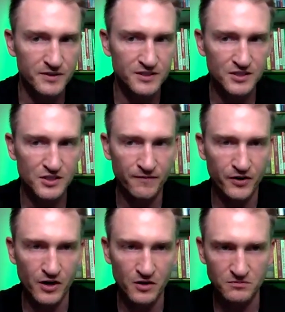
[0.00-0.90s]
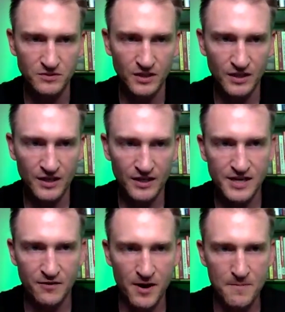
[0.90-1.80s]
businesses of your own?
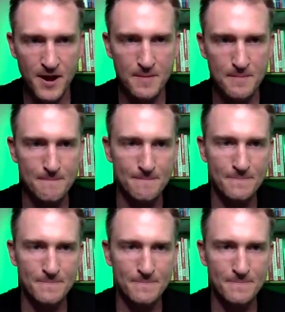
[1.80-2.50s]
Is that right, Matt?